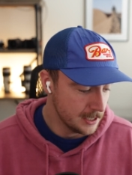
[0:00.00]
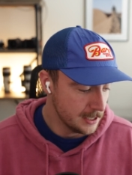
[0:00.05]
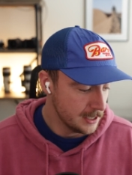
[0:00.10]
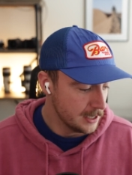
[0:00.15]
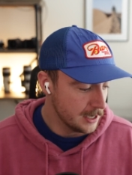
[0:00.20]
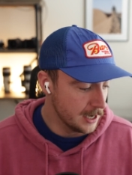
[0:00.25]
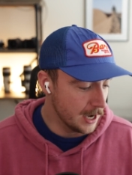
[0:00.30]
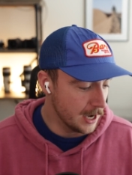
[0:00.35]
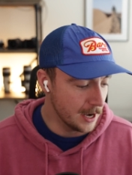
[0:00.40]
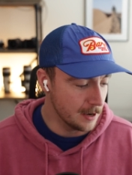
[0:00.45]

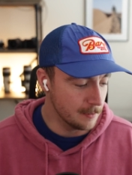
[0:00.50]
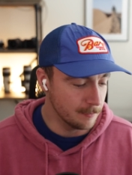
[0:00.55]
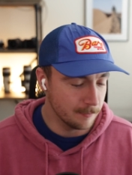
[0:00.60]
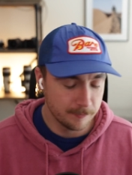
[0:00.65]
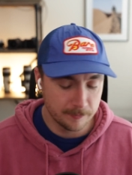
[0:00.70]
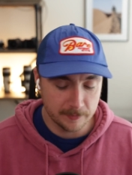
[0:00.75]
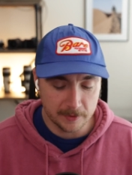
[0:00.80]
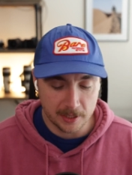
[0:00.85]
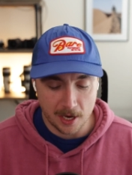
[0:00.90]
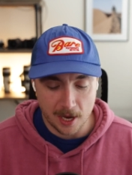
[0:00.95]
uh,
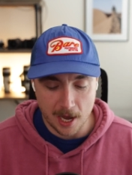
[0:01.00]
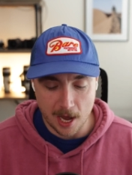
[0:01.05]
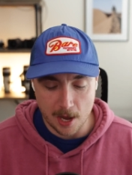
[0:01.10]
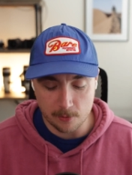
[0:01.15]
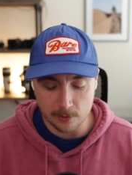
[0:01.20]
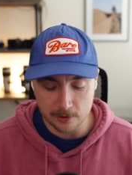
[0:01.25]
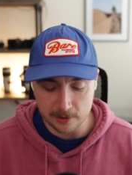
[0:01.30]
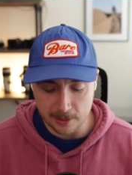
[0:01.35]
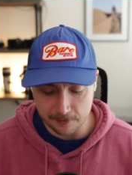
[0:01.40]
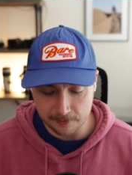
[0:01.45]
I, I,
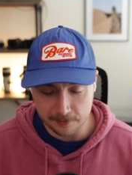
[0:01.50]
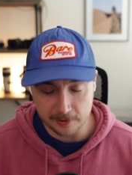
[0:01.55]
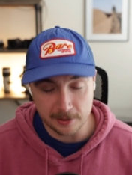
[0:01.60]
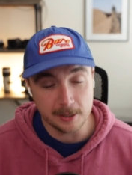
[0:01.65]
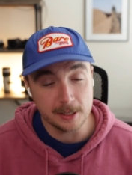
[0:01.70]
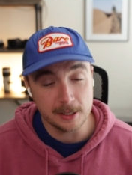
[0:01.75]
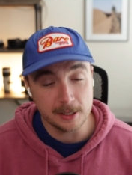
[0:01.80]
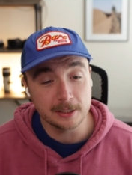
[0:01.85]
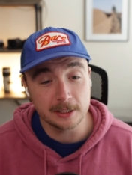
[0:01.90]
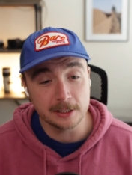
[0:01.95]
will
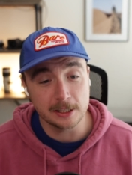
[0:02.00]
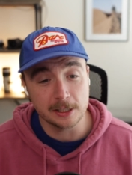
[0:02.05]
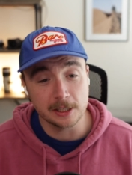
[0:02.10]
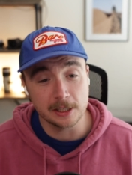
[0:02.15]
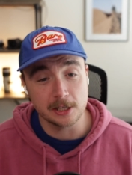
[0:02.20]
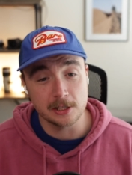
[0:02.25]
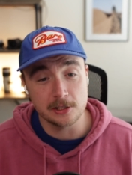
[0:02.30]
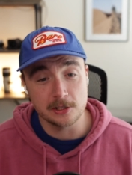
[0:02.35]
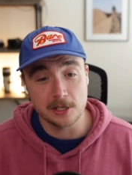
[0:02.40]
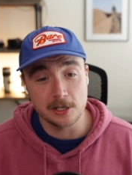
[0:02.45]
definitely
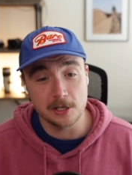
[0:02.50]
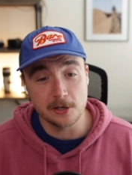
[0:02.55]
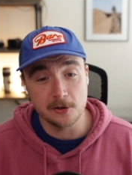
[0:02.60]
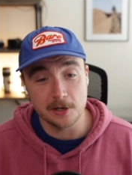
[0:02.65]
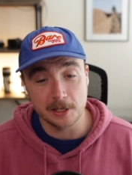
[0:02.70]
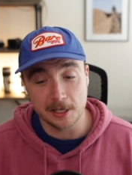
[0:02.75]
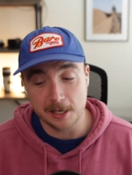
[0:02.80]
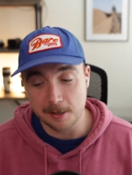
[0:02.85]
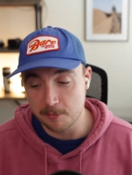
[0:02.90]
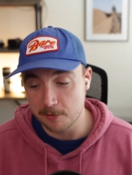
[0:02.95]
continue to
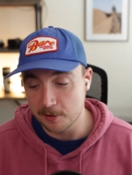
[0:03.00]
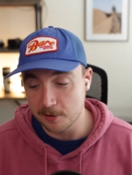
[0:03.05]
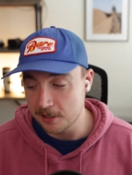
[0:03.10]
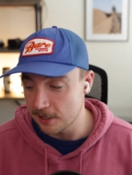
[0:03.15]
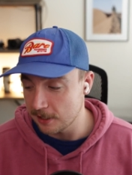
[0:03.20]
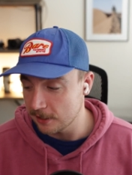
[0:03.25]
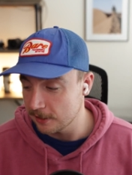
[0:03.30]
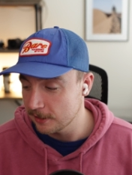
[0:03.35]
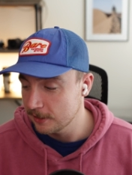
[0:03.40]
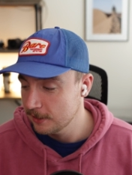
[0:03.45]
keep
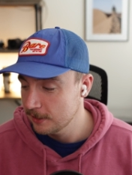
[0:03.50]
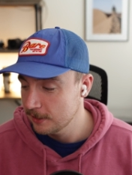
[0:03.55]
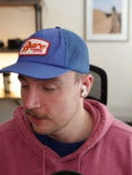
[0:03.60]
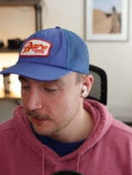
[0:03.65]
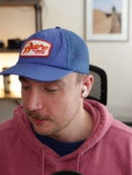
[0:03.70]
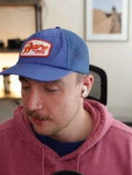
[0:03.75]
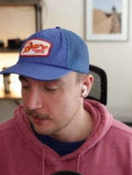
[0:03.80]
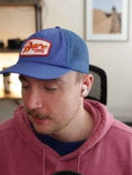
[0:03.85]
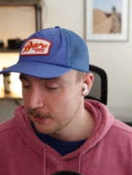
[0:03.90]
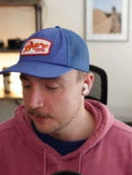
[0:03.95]
reading.
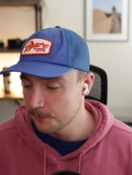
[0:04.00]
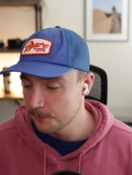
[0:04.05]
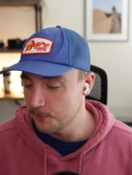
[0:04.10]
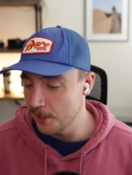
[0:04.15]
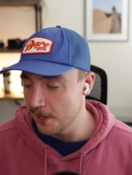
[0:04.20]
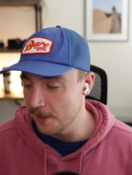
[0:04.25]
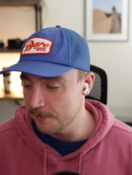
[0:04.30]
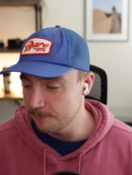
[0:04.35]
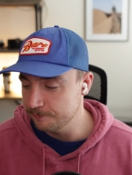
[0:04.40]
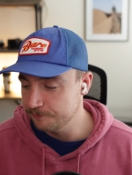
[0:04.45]

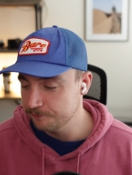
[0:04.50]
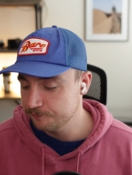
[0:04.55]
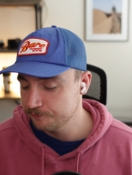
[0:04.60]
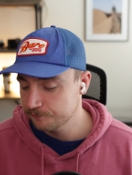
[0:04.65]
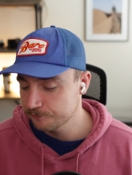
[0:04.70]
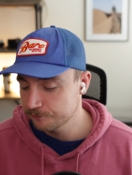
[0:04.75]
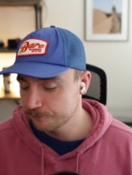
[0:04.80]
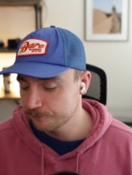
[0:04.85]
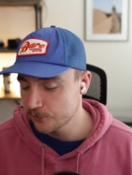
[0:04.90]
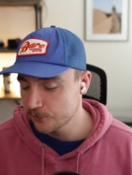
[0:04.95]
But
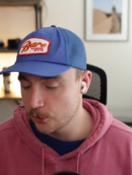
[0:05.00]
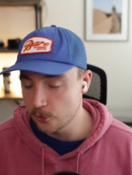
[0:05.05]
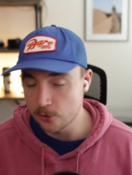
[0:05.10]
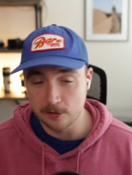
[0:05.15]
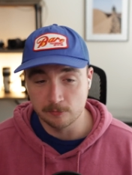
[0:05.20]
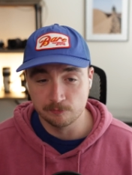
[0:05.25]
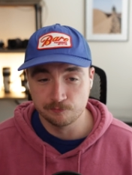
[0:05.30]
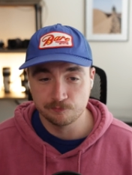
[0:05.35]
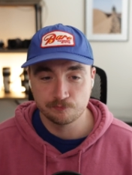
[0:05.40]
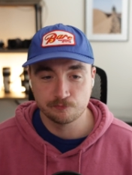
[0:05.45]
cool.
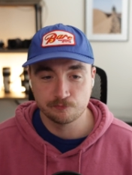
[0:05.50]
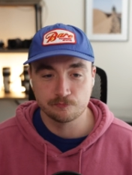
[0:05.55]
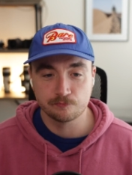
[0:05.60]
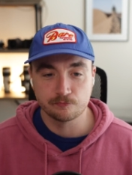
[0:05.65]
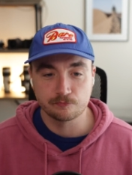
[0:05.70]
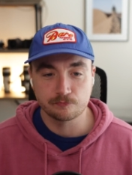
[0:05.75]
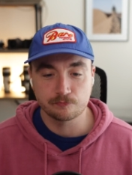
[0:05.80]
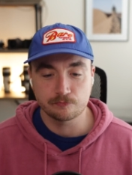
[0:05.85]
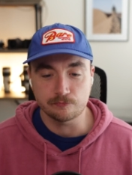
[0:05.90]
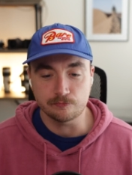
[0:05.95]

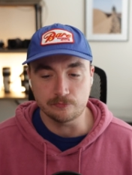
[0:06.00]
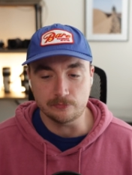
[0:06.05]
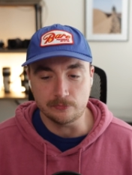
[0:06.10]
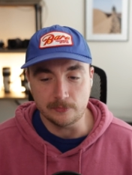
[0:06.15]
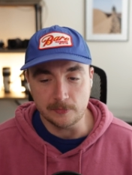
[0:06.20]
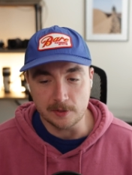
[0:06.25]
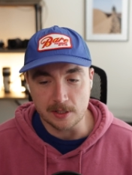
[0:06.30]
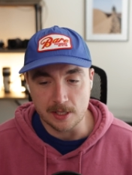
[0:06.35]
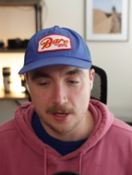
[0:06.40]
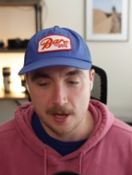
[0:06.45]

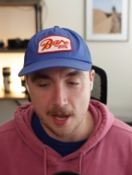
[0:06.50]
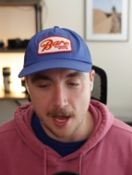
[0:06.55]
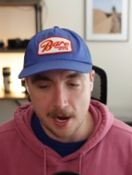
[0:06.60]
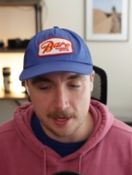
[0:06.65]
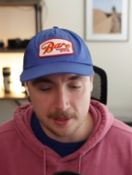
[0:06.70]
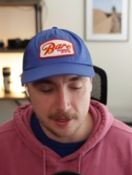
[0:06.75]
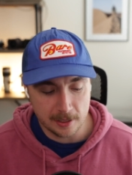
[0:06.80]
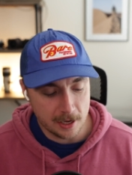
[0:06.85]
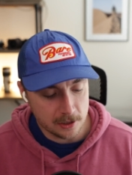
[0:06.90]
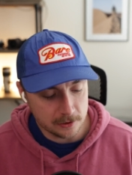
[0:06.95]

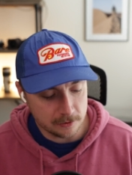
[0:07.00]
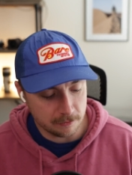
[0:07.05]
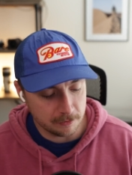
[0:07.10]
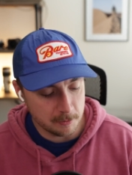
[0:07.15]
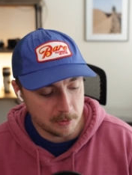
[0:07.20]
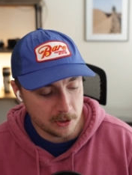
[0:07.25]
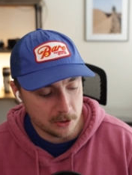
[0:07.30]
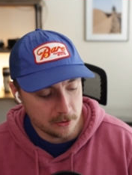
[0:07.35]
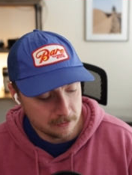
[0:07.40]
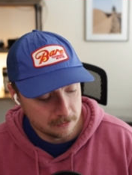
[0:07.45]
Anything else from
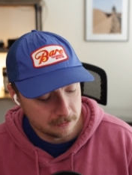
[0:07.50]
you?